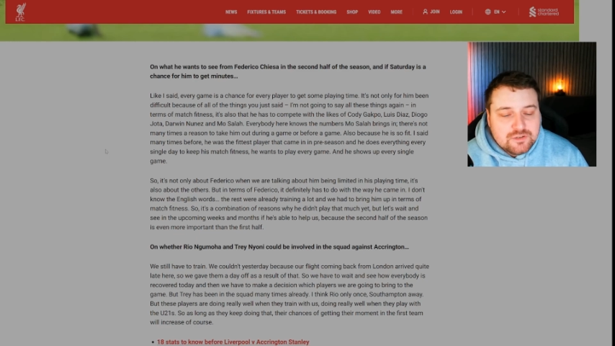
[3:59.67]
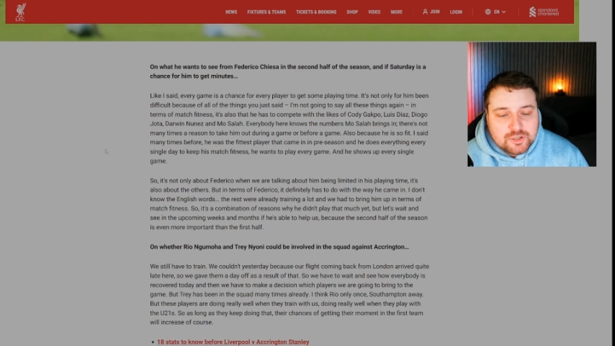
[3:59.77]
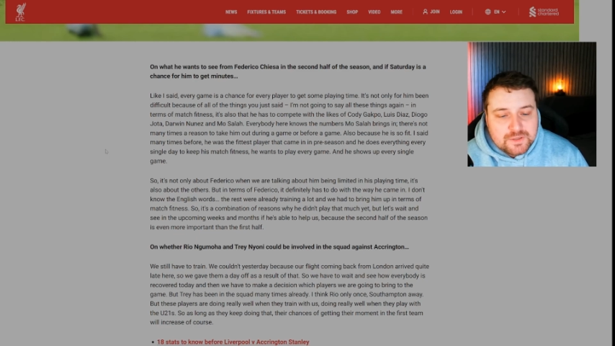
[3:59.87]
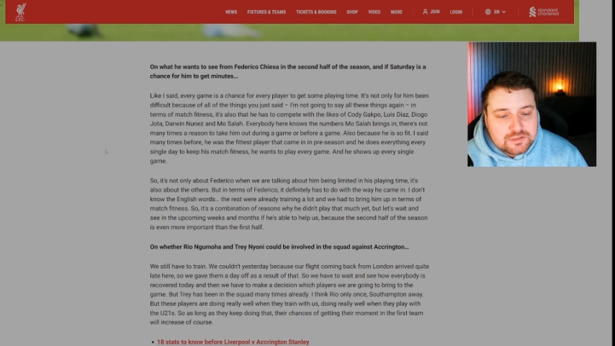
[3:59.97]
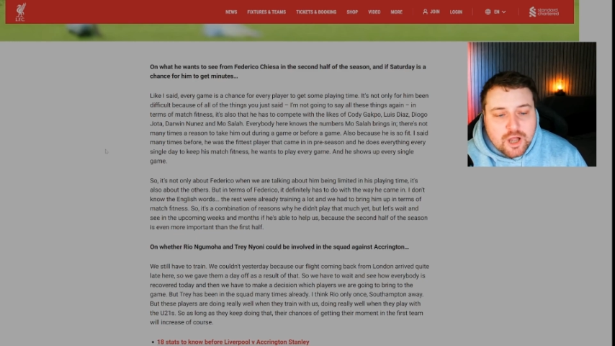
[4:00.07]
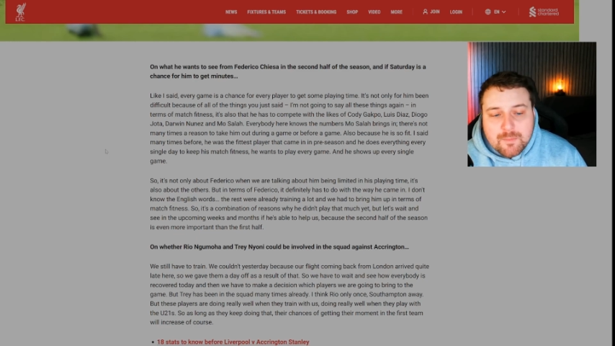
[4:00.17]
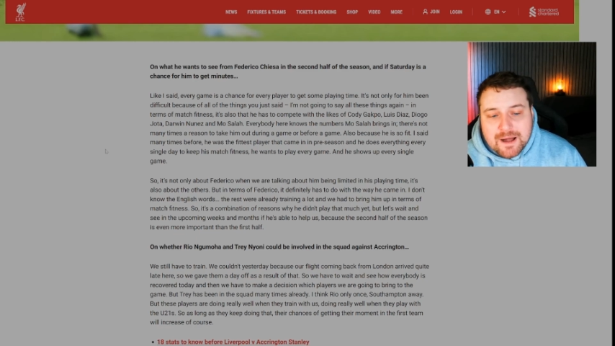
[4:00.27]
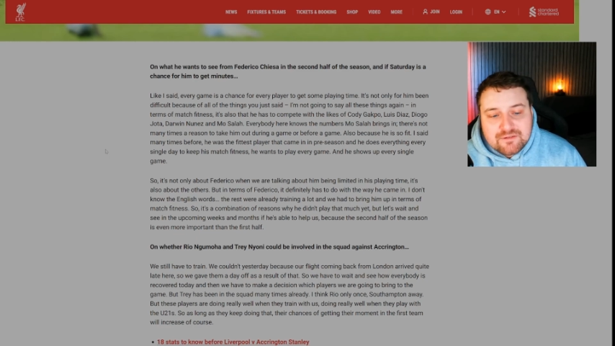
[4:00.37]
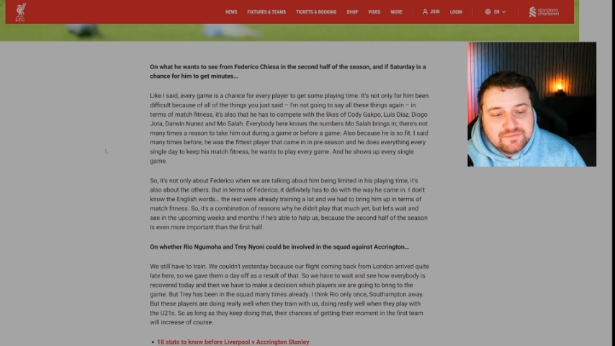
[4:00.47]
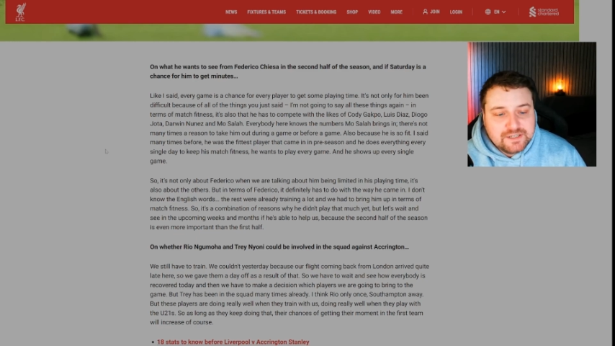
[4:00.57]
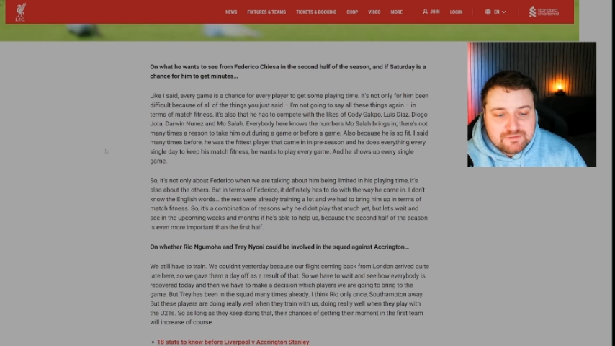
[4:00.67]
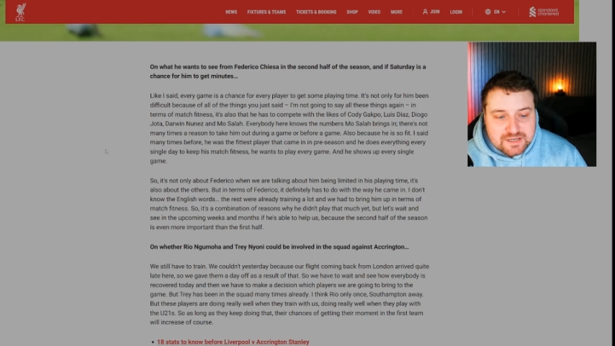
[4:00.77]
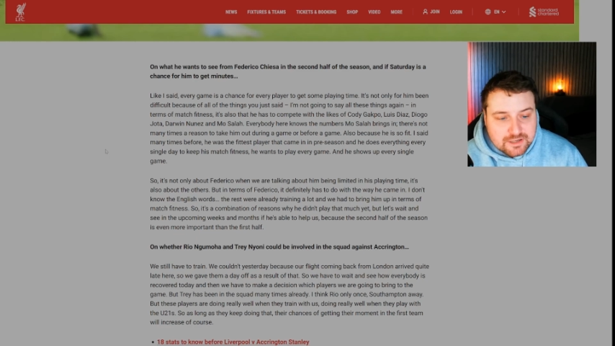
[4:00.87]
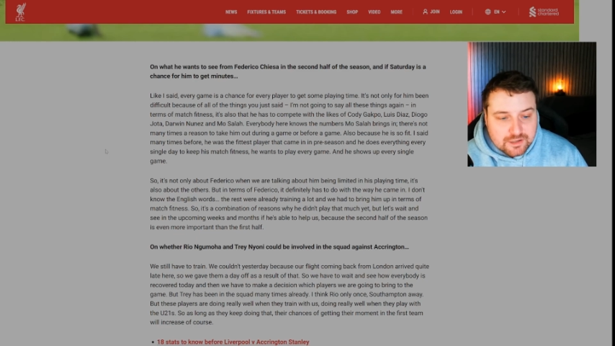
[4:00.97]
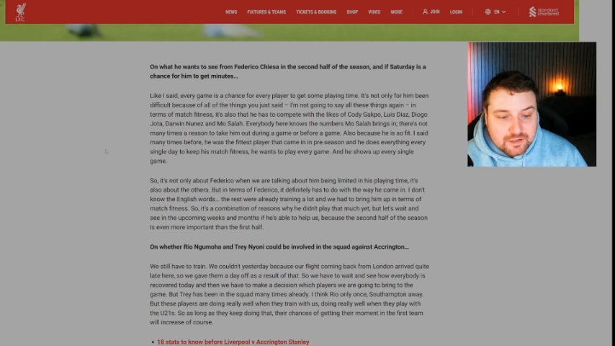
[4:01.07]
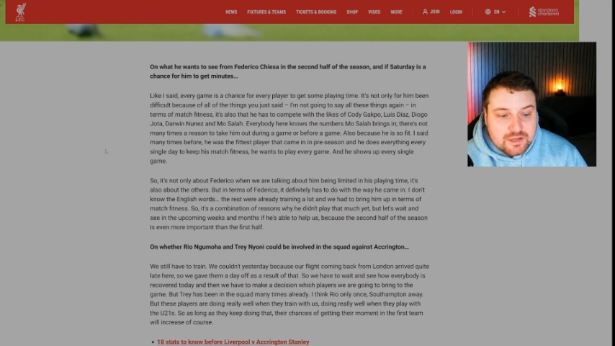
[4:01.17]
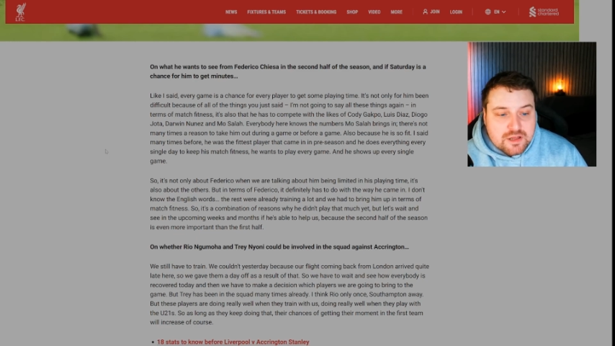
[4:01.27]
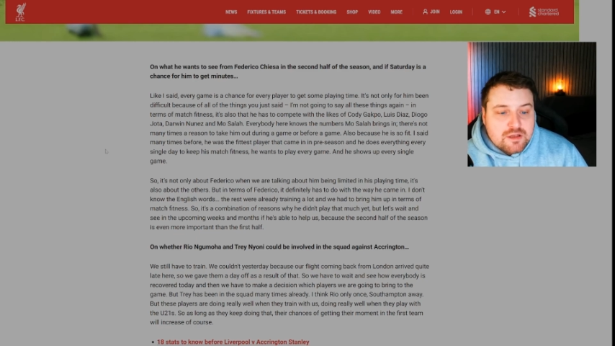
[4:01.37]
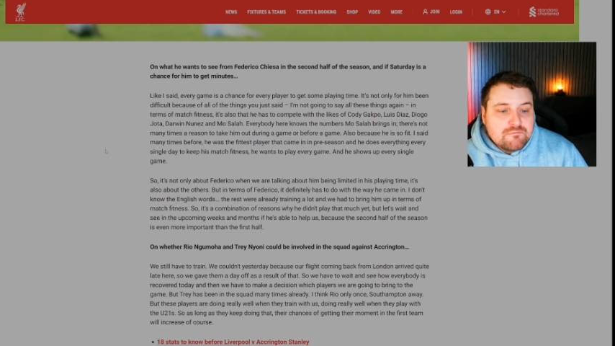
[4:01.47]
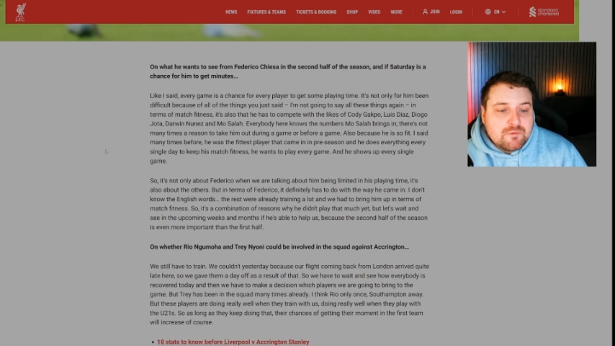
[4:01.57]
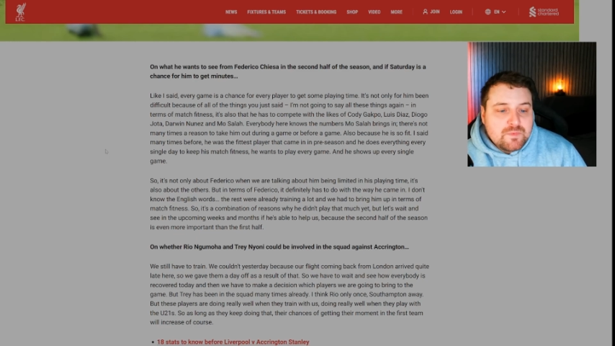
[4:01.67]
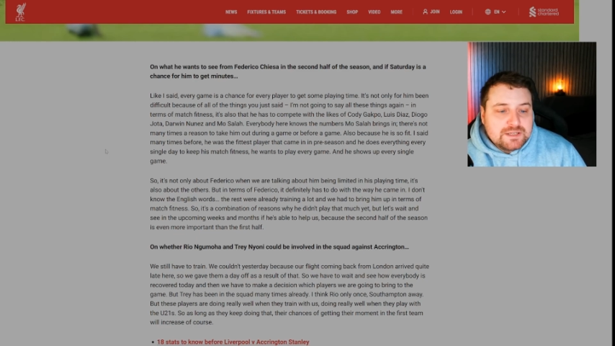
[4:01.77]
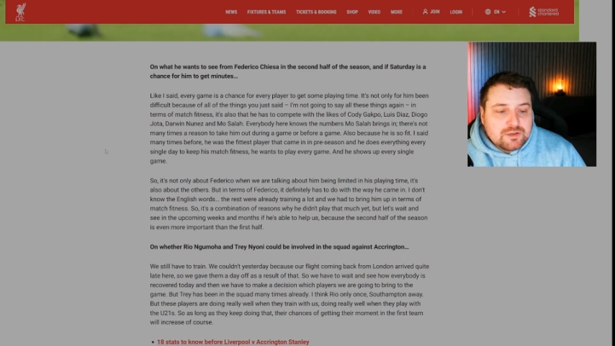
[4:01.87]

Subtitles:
So it's not about Federico when we